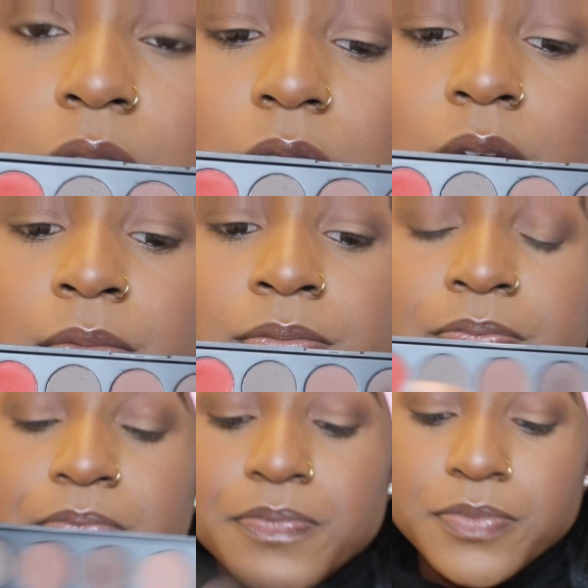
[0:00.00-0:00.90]
here,
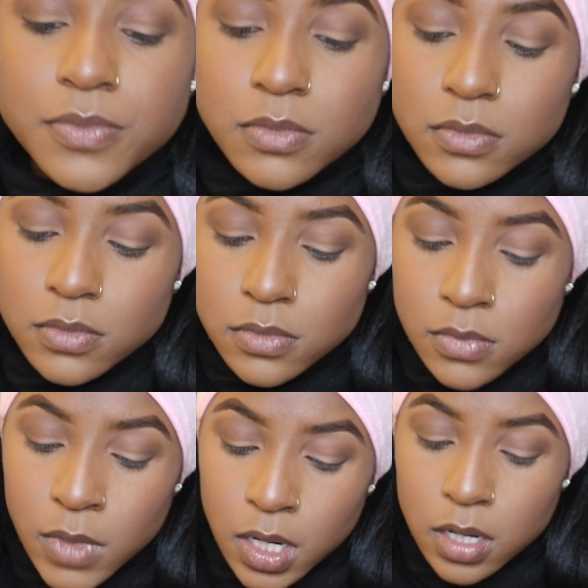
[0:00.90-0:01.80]

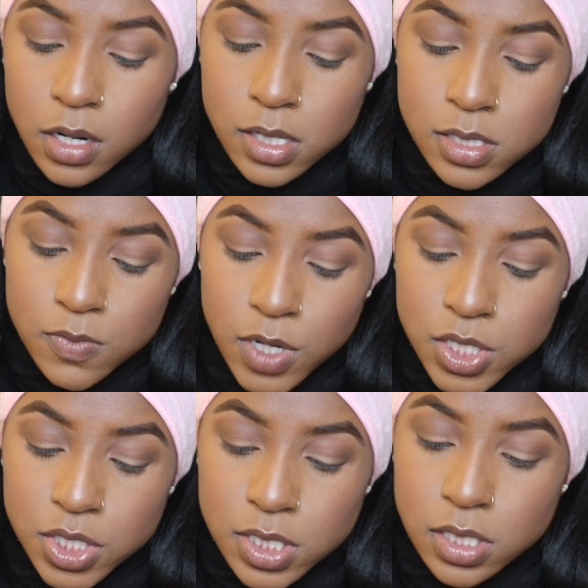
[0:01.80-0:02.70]
not too
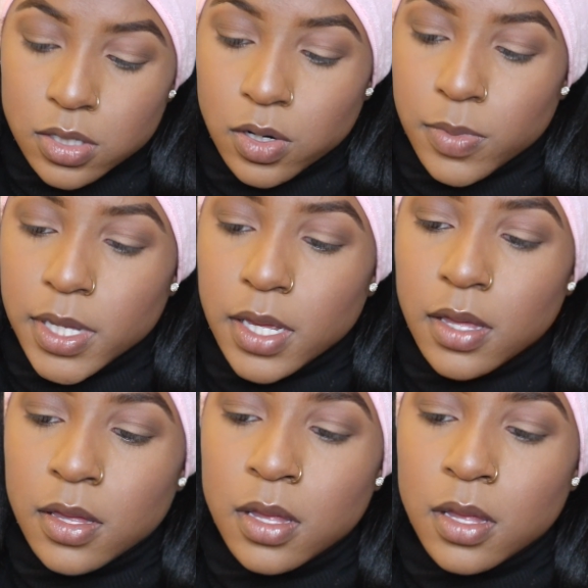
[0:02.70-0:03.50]
much, just a little bit,